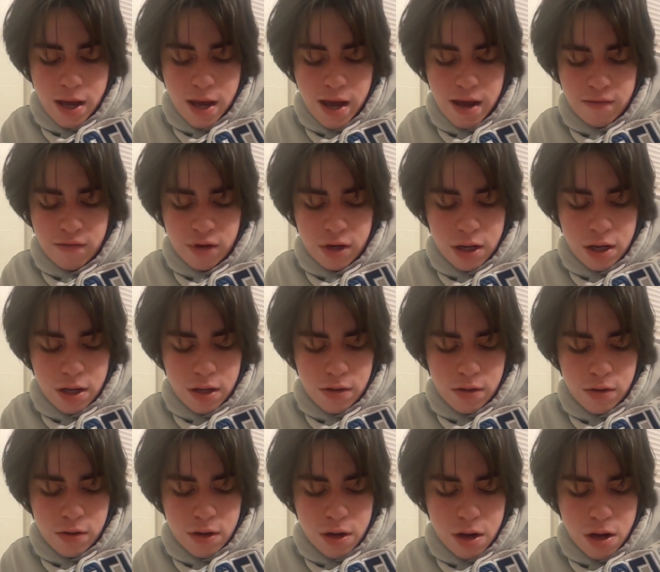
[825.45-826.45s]
every
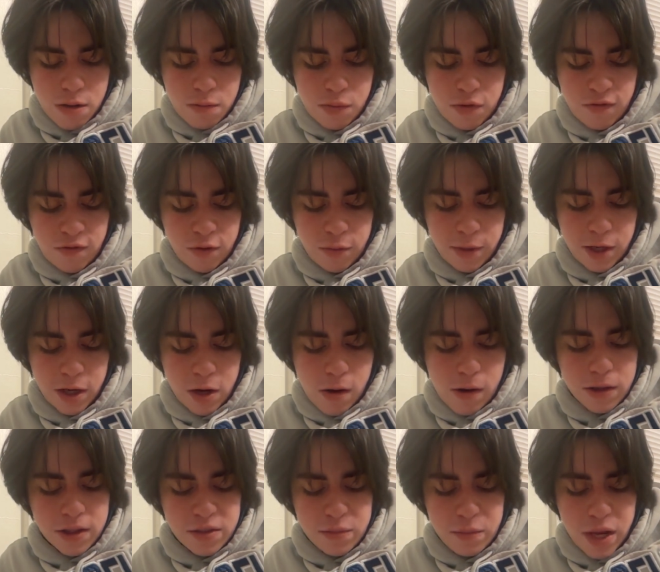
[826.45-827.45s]
other non-performing
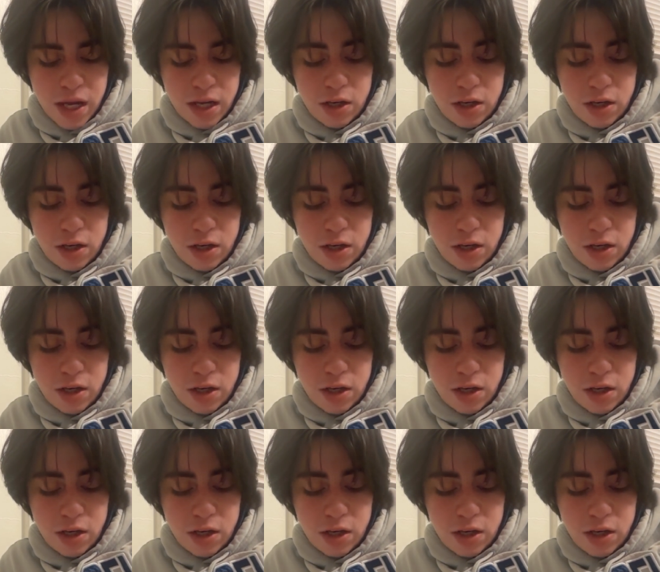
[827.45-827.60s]
artist may